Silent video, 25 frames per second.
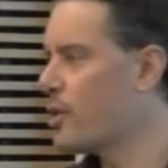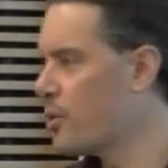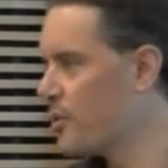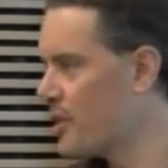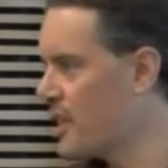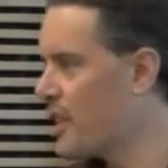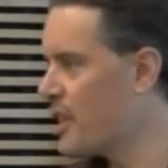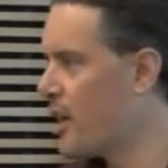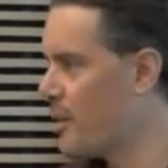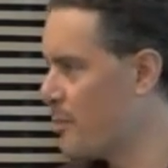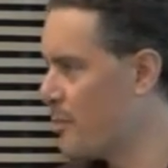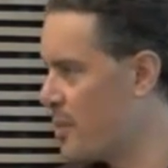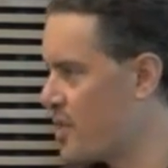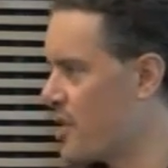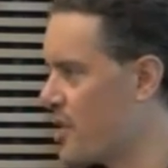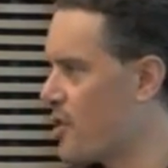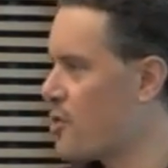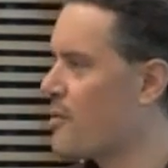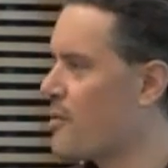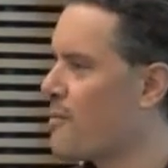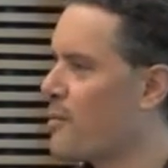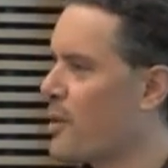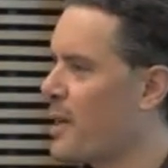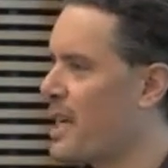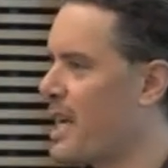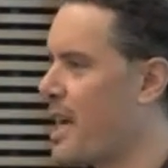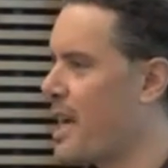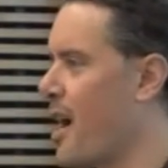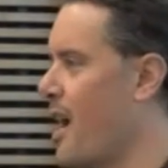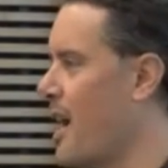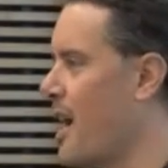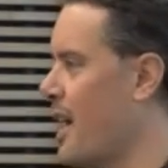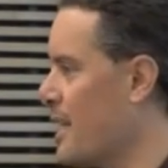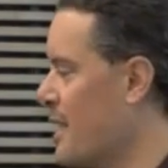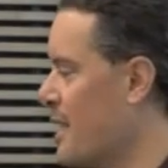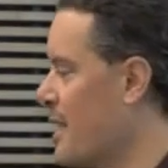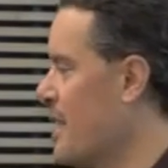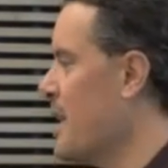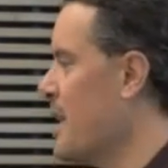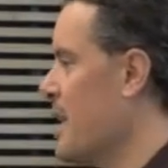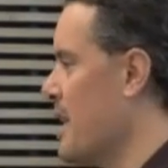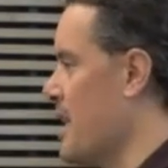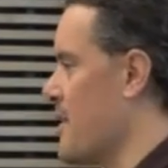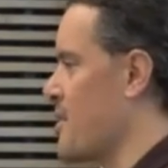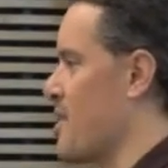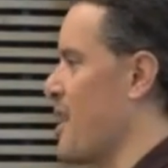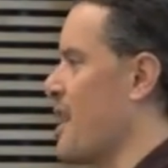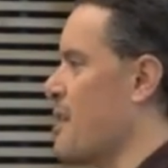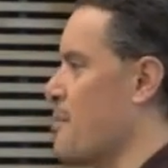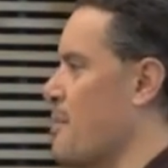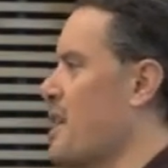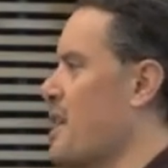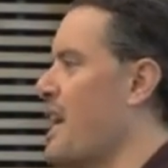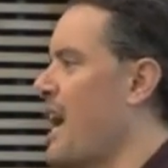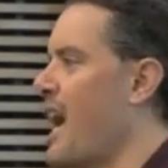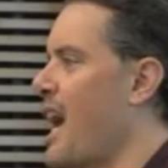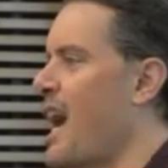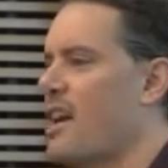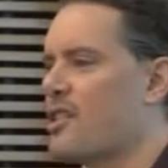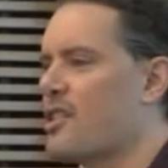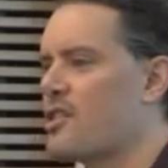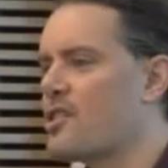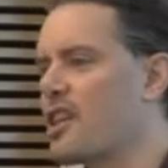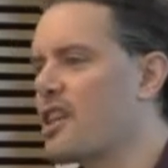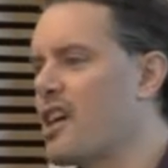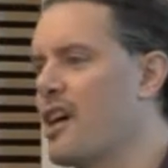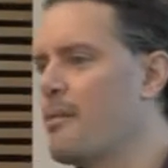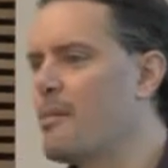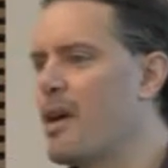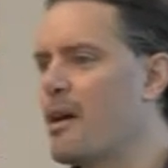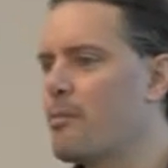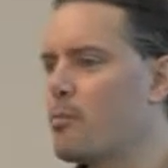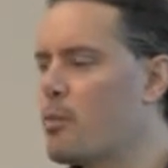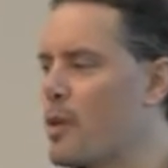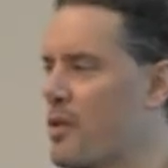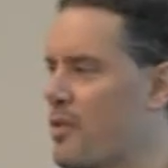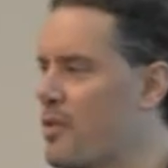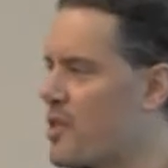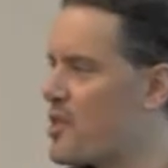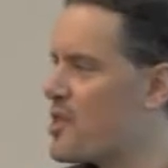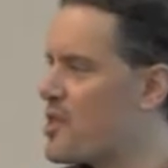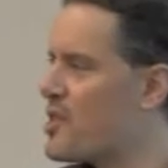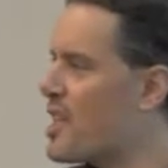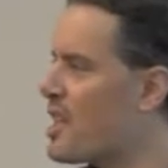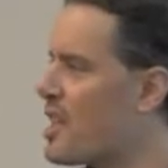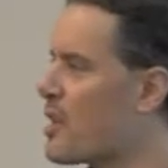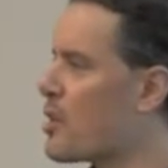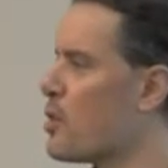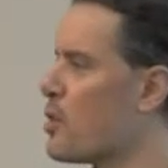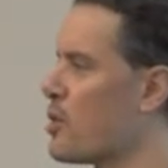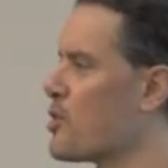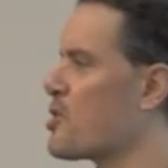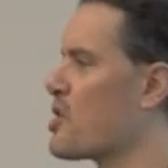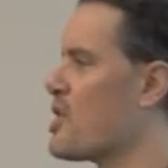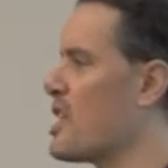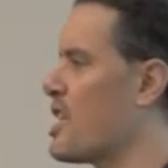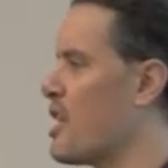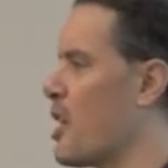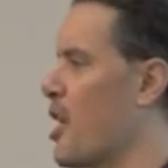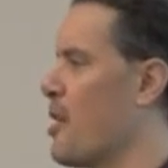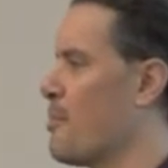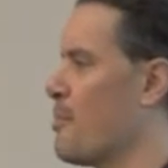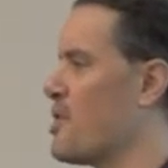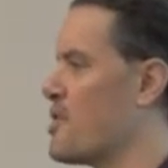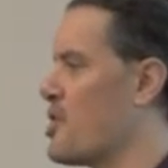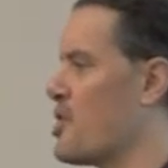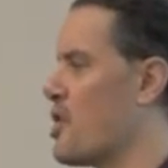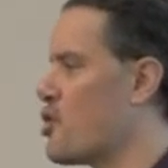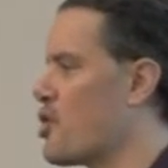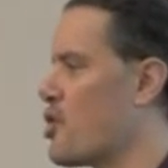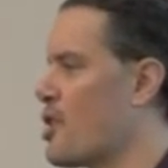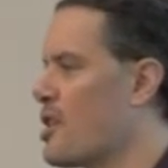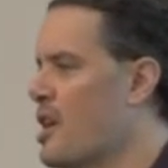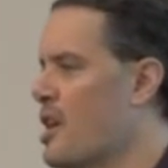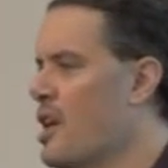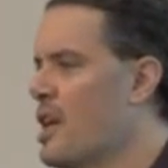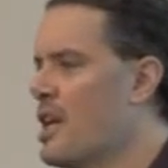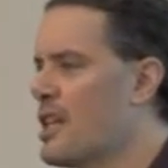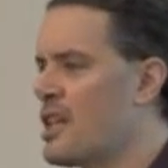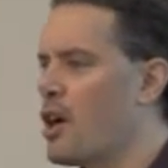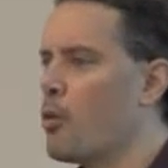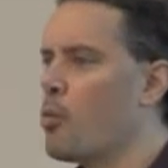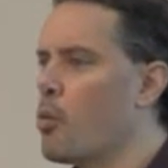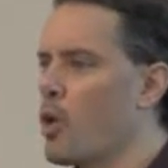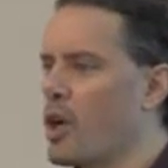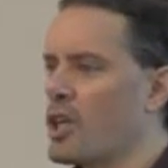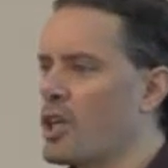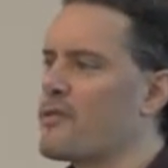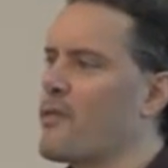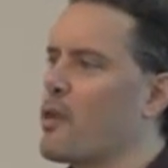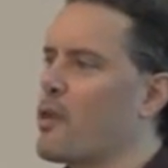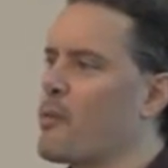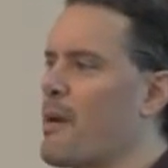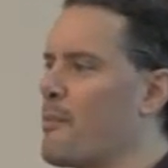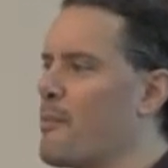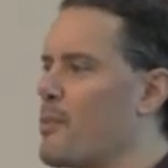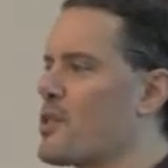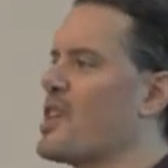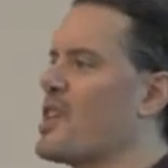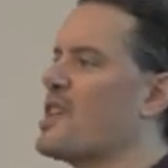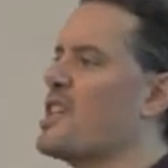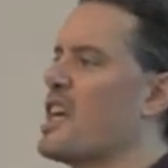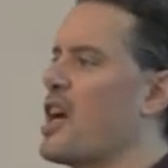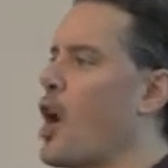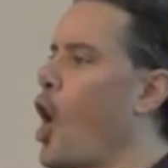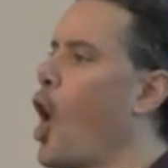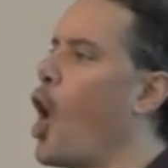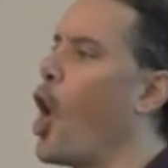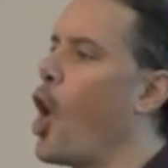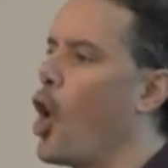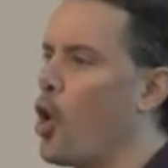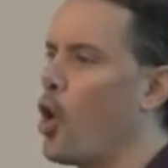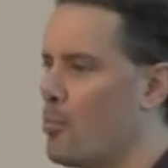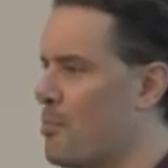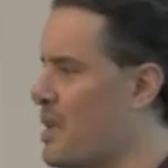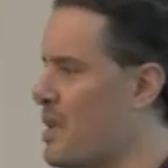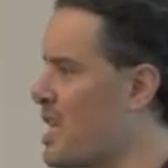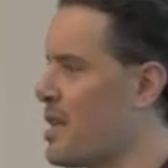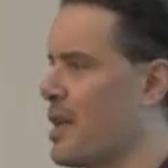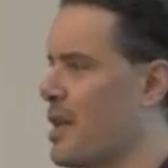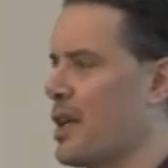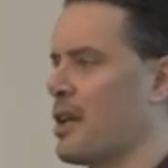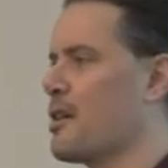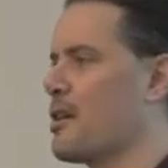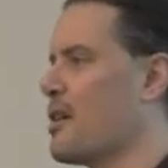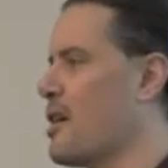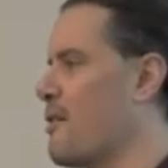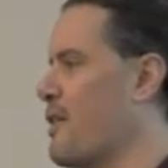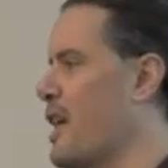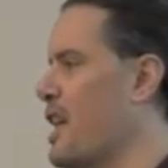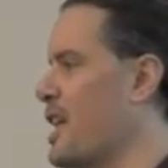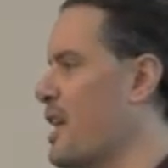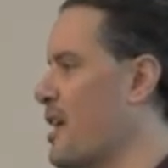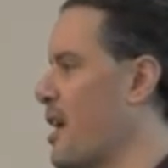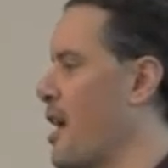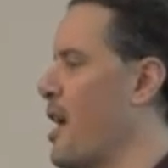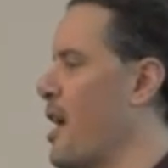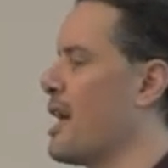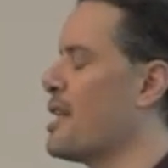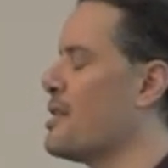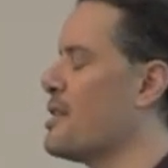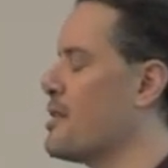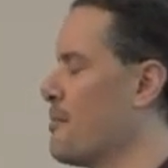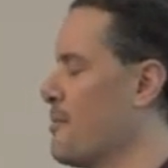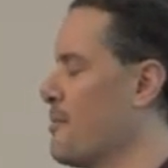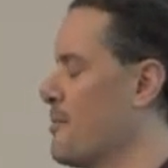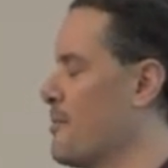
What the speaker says: decomposition for AI is like being asked to come up with the single decomposition that works for representing all meaning of any kind.